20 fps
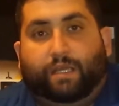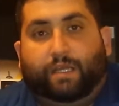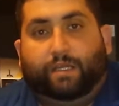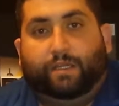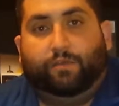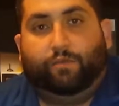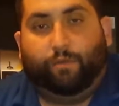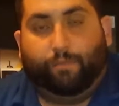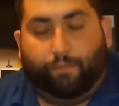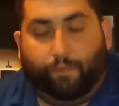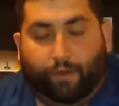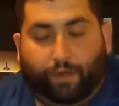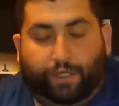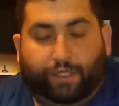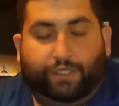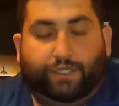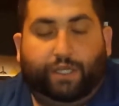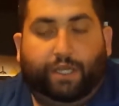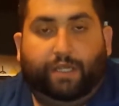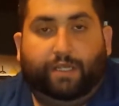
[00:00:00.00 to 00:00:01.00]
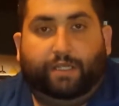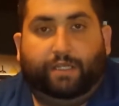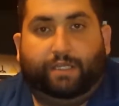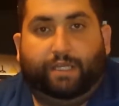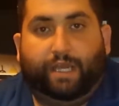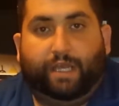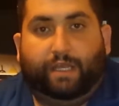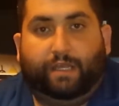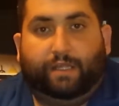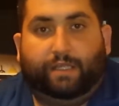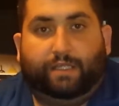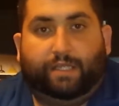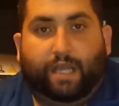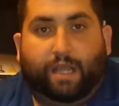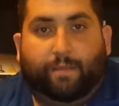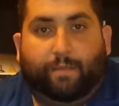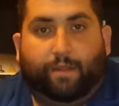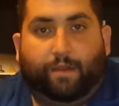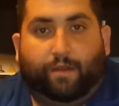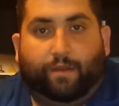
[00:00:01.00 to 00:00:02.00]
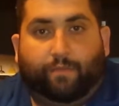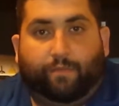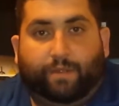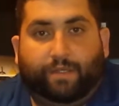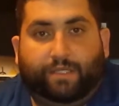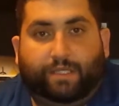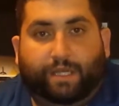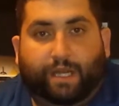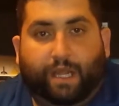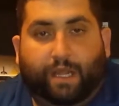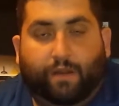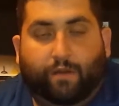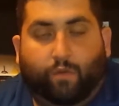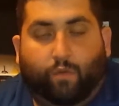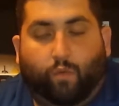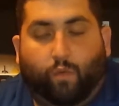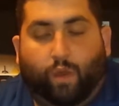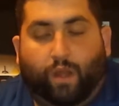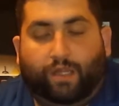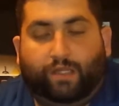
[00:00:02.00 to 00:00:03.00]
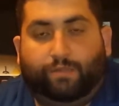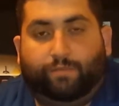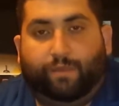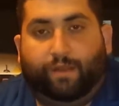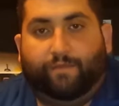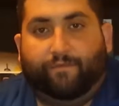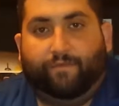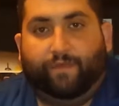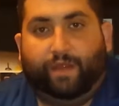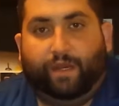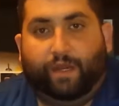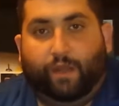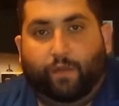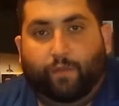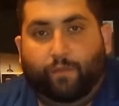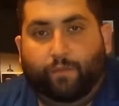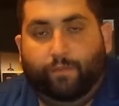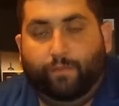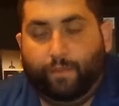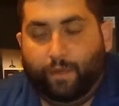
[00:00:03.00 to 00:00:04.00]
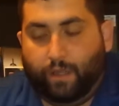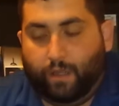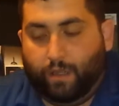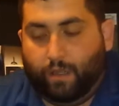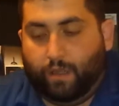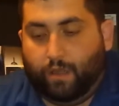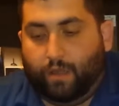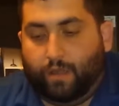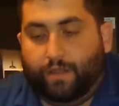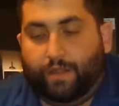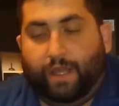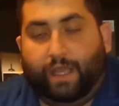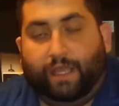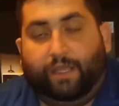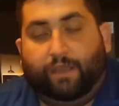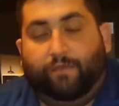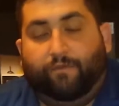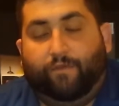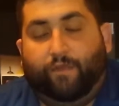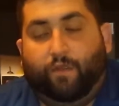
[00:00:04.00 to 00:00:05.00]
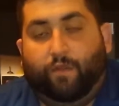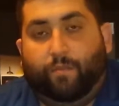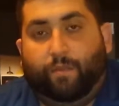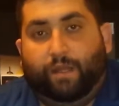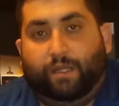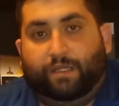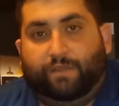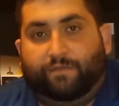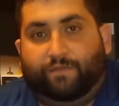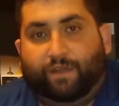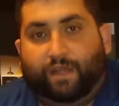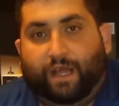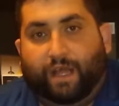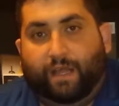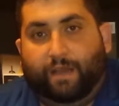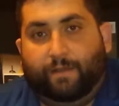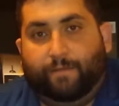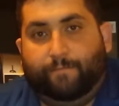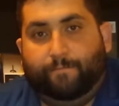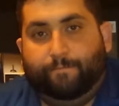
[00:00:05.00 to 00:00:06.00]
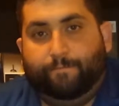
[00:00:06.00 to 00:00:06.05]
I do appreciate you taking the time out of your busy day to watch my video. Thank you very much for that.